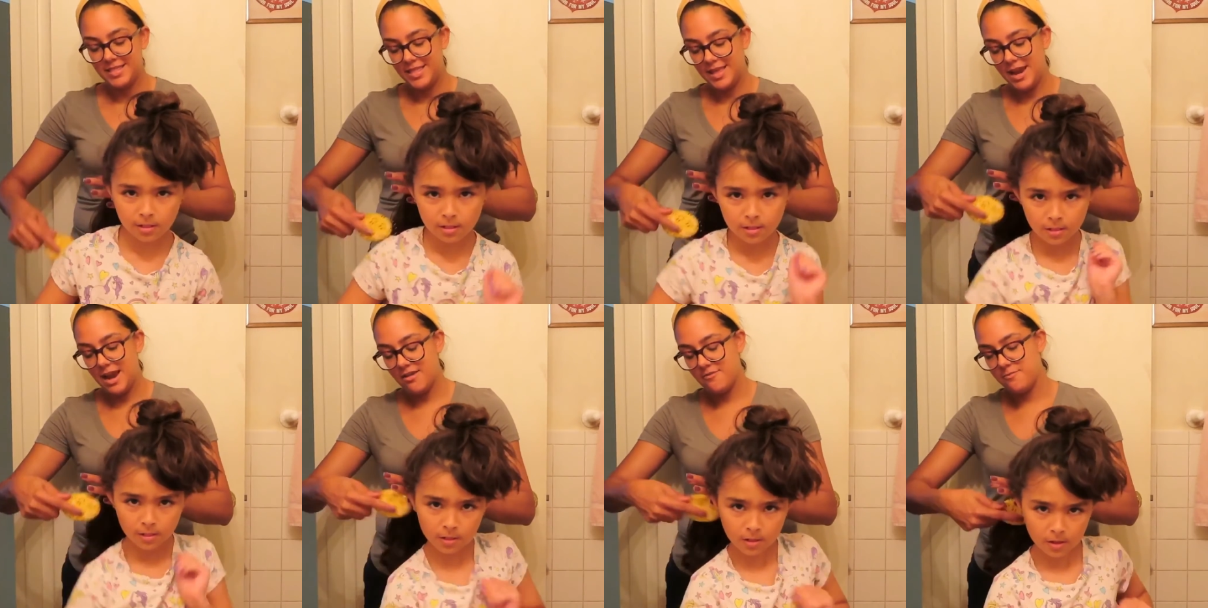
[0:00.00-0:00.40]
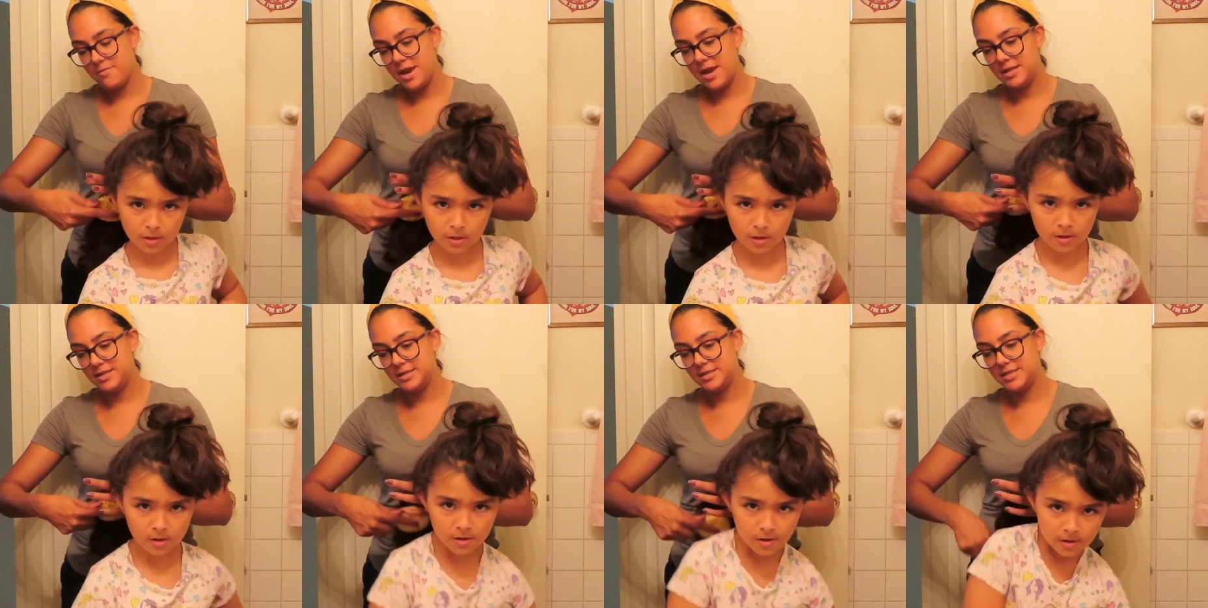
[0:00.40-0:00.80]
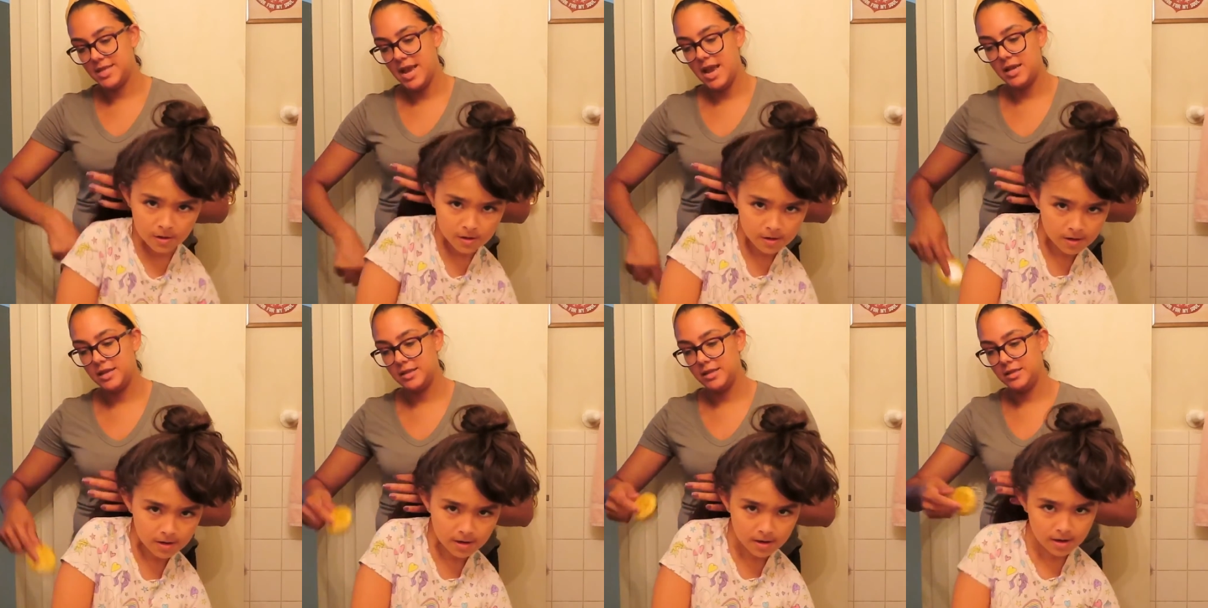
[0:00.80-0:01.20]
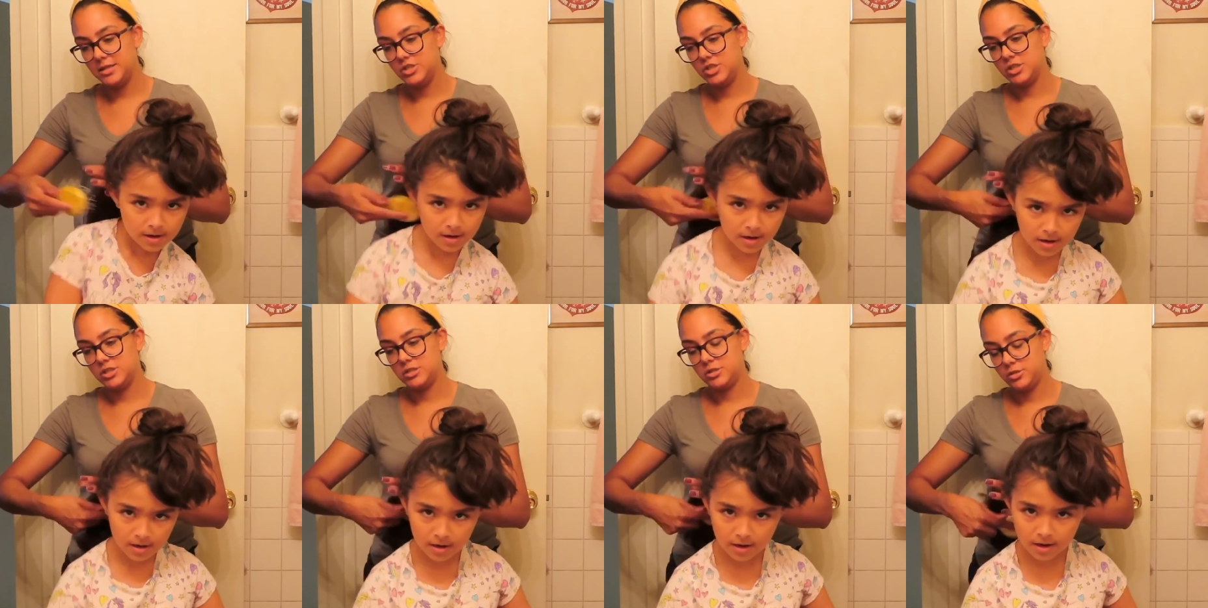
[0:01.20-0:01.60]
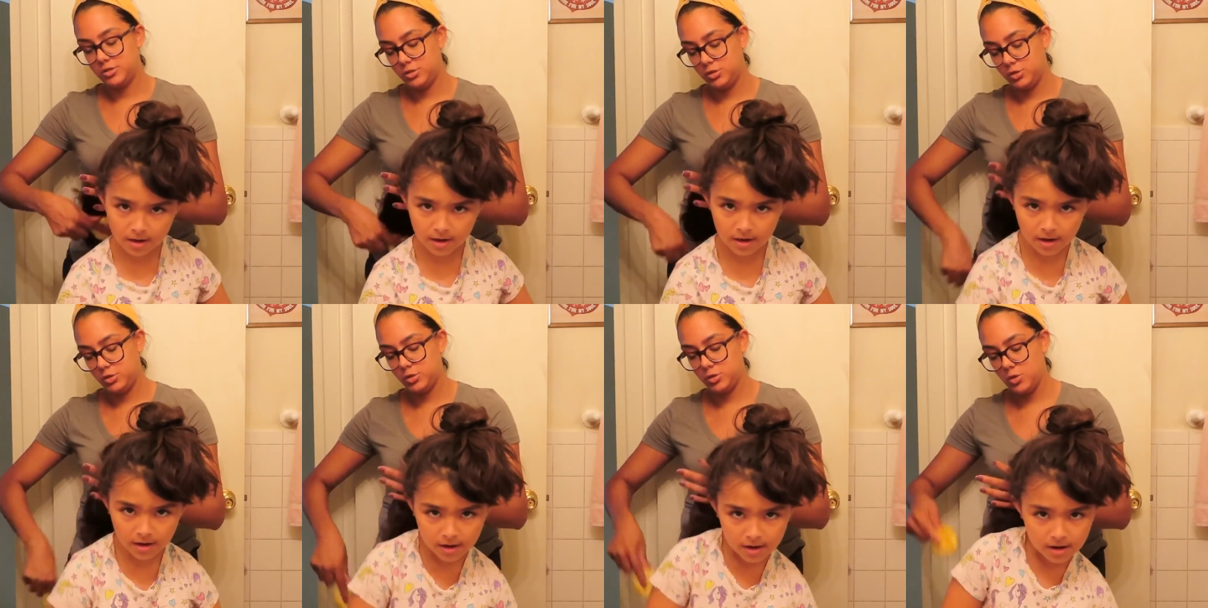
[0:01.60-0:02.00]
Speaker 1: have made detangling
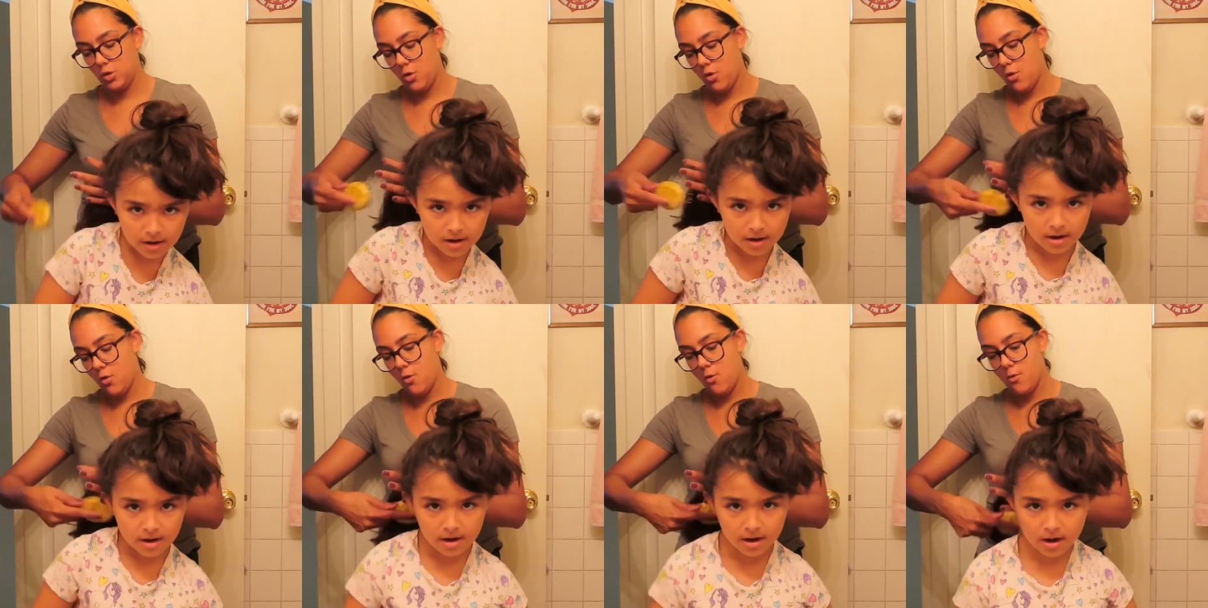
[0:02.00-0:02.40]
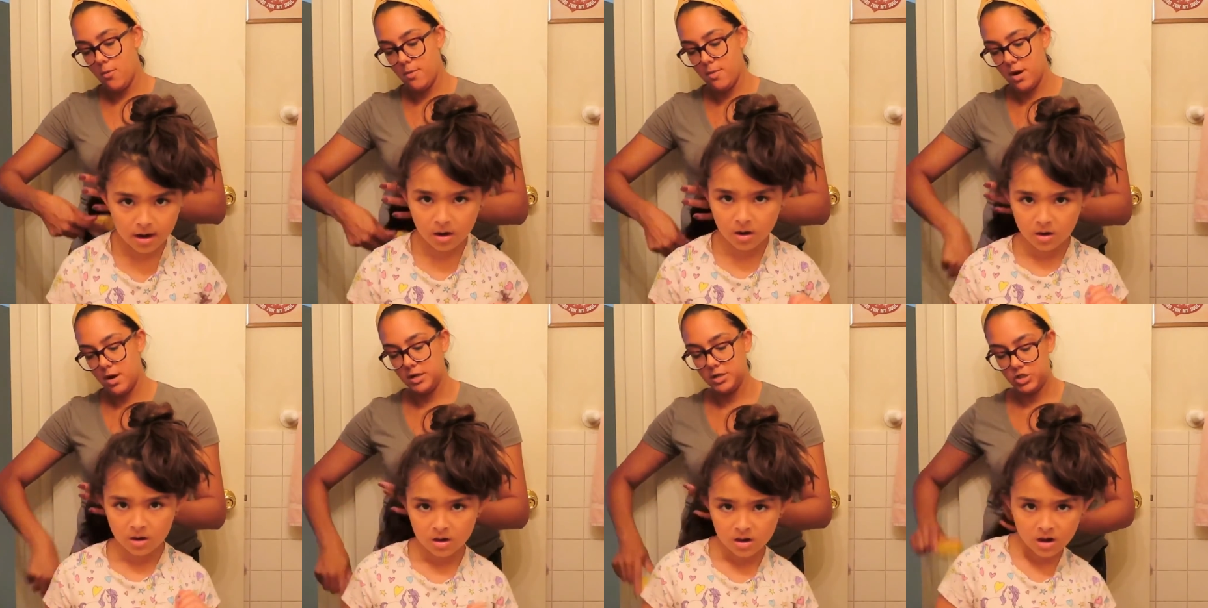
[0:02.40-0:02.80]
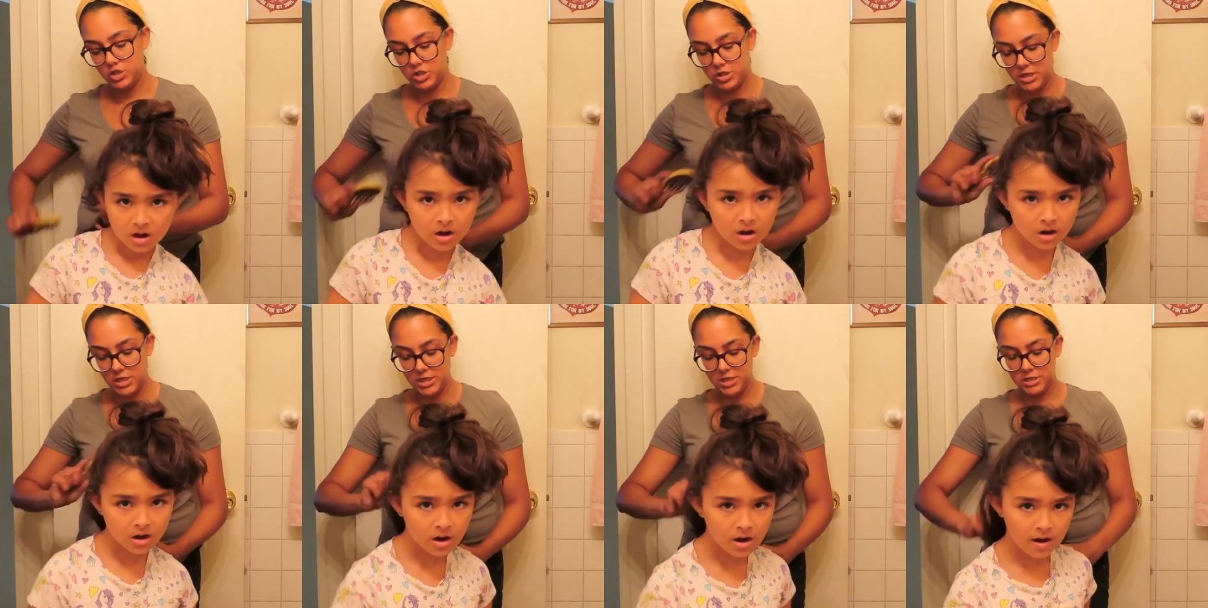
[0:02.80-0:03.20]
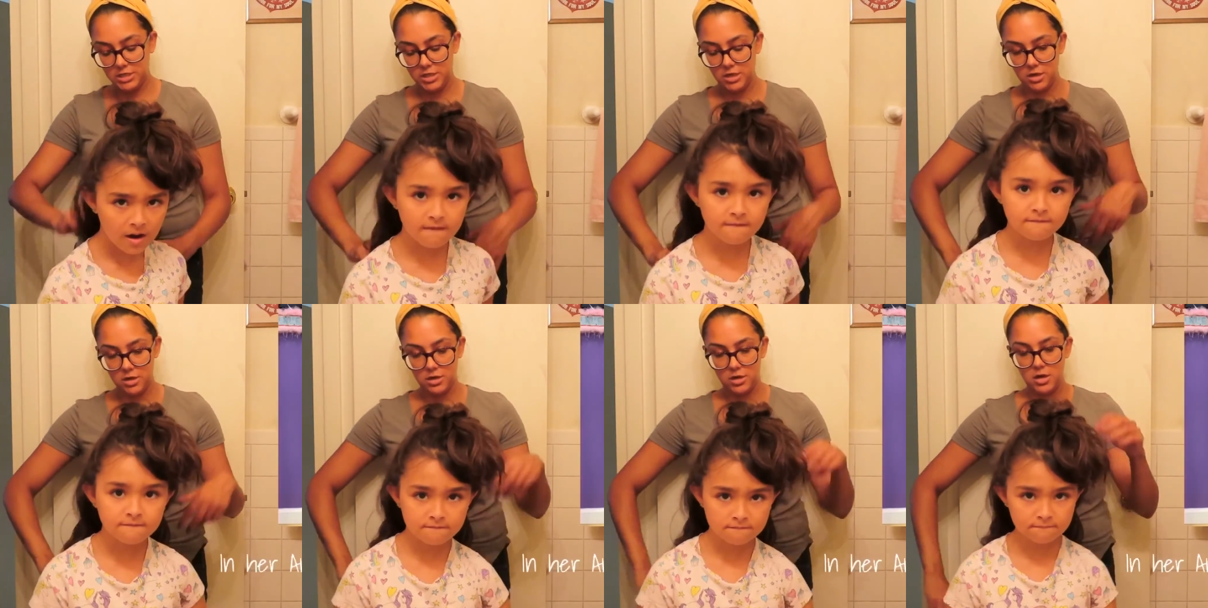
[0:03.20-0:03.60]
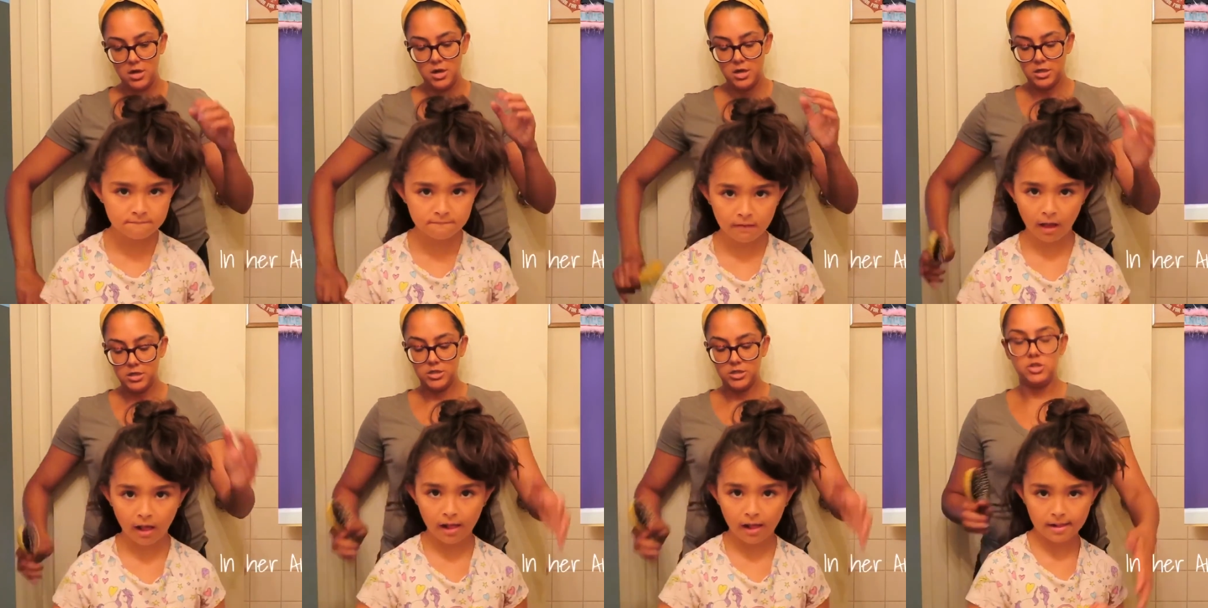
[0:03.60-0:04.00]
just so much easier.
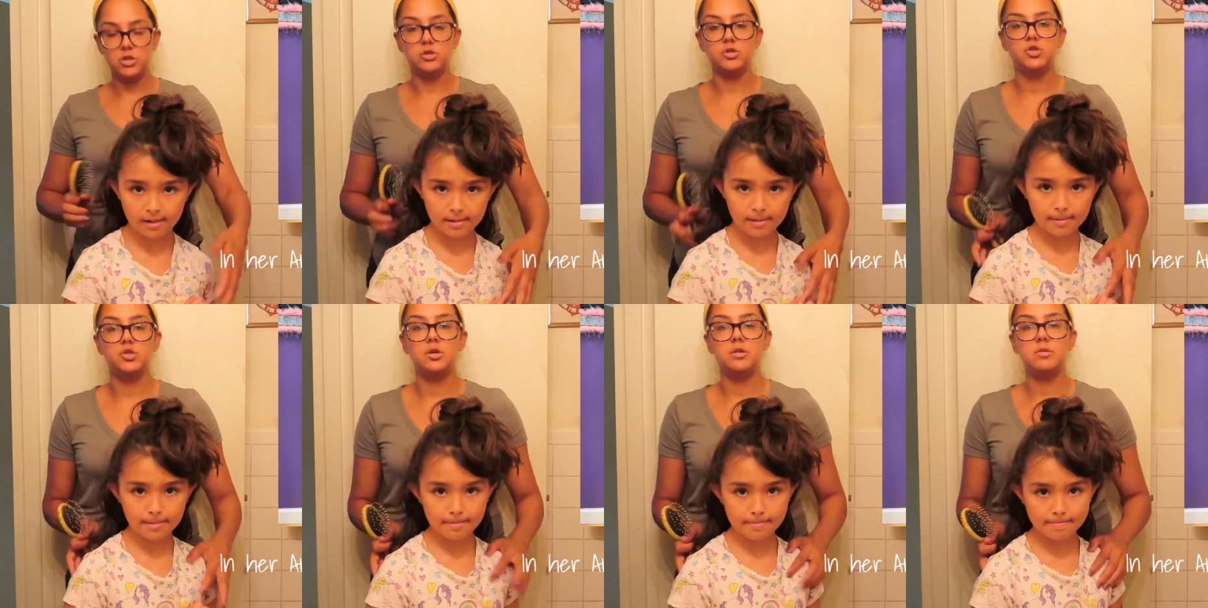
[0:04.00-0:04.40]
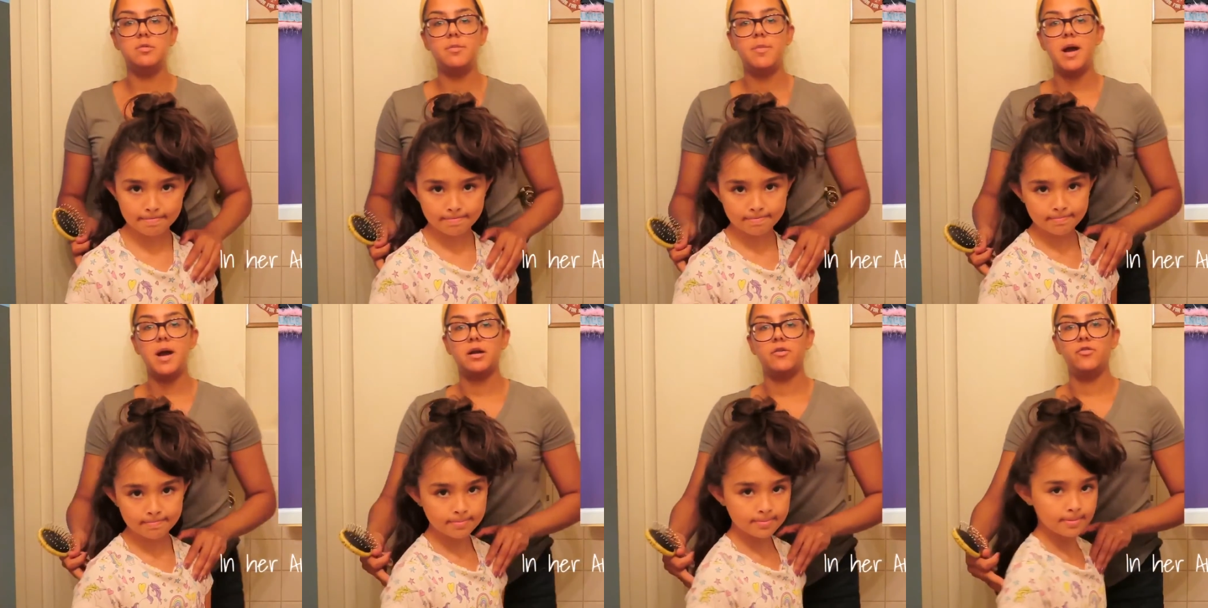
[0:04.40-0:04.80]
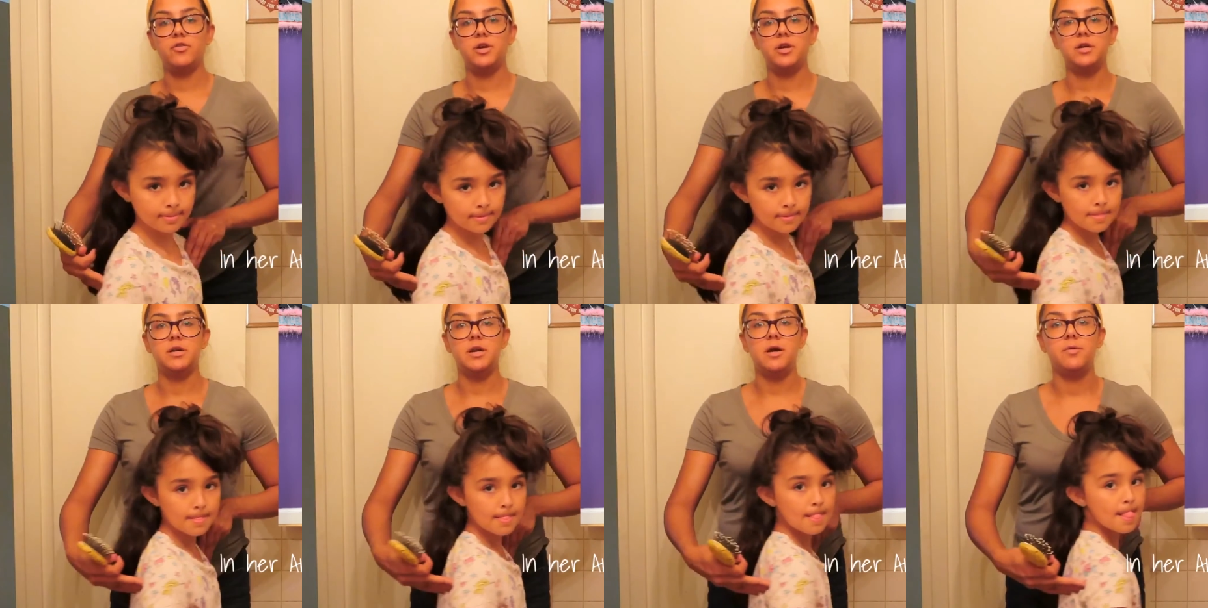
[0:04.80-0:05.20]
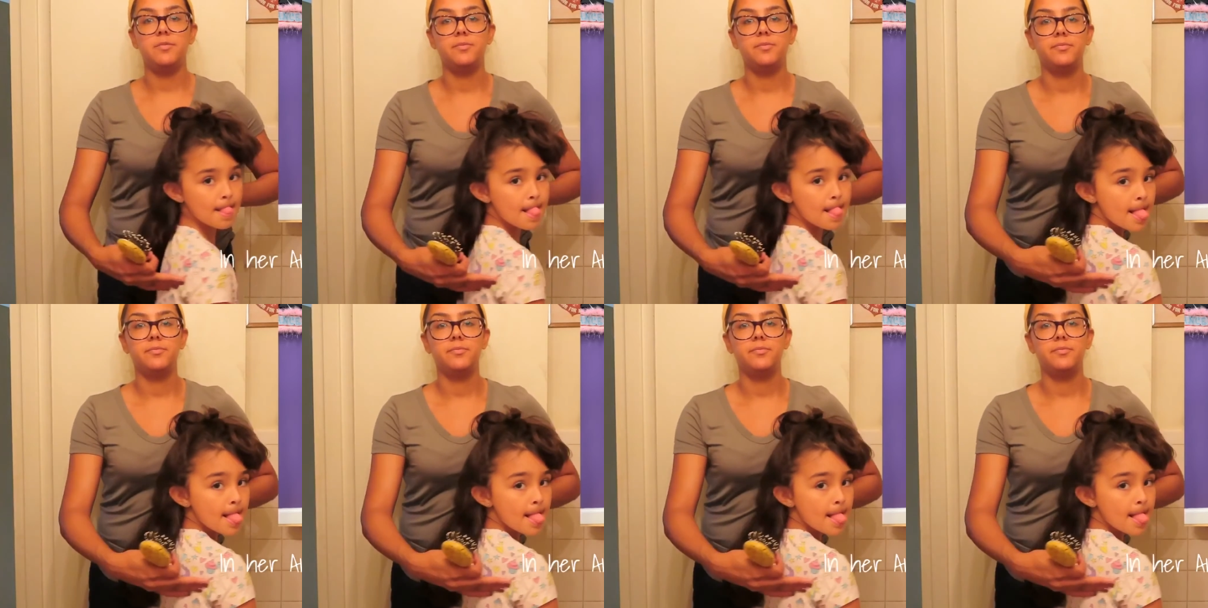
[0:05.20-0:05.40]
So show them the back of your hair now.